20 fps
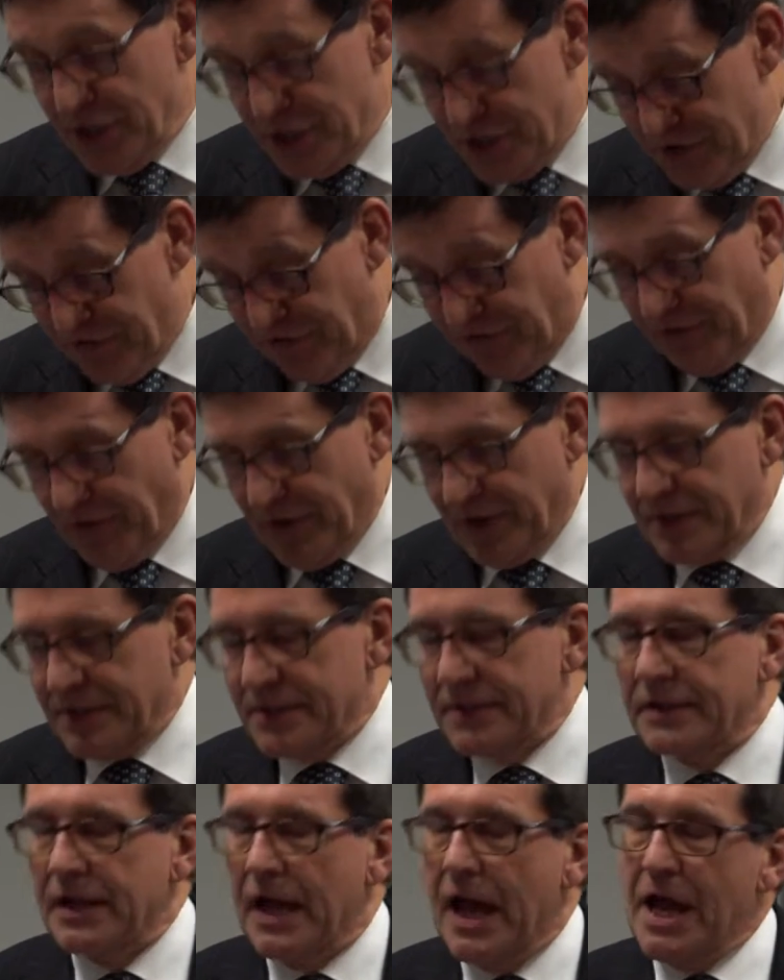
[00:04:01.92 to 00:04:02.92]

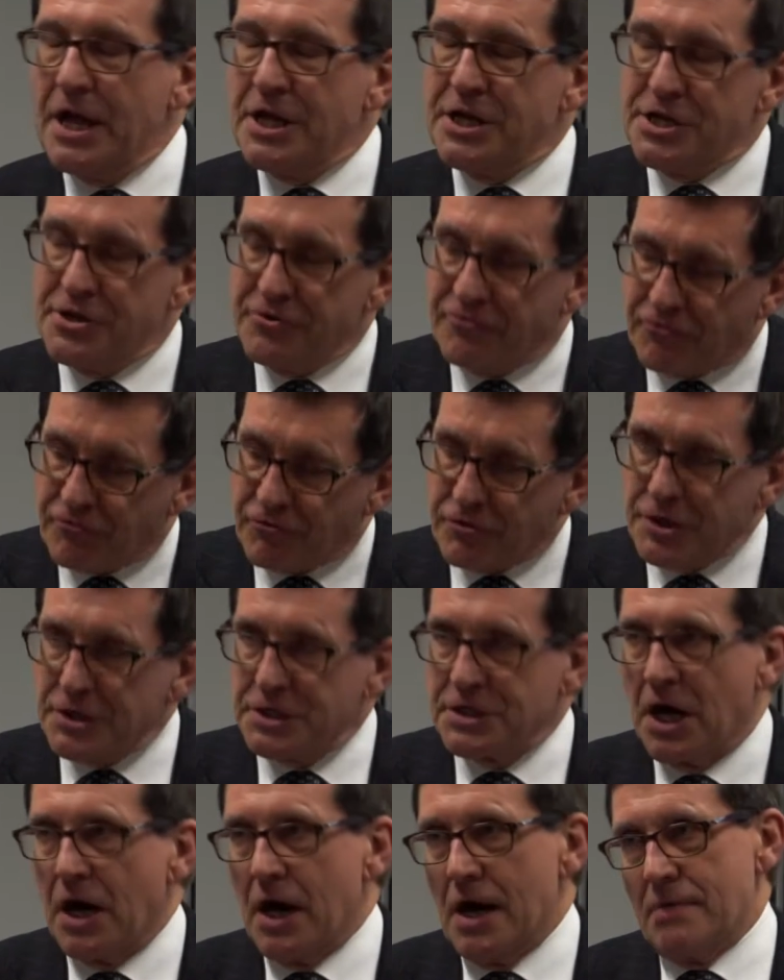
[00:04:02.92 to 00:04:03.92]
different at
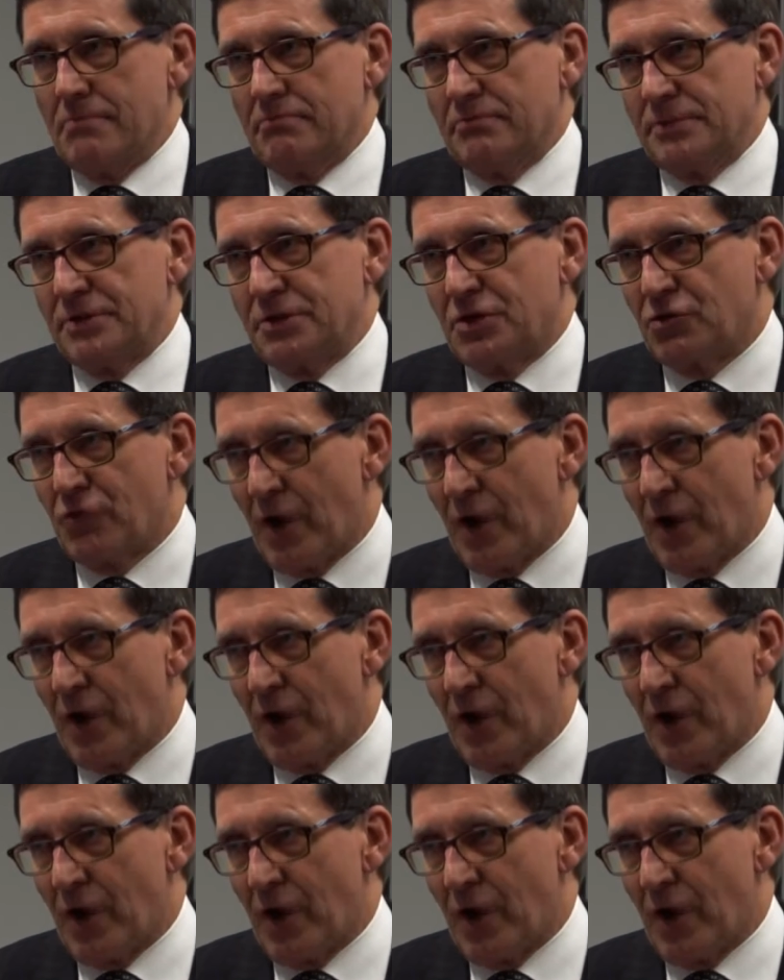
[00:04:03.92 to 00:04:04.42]
different times,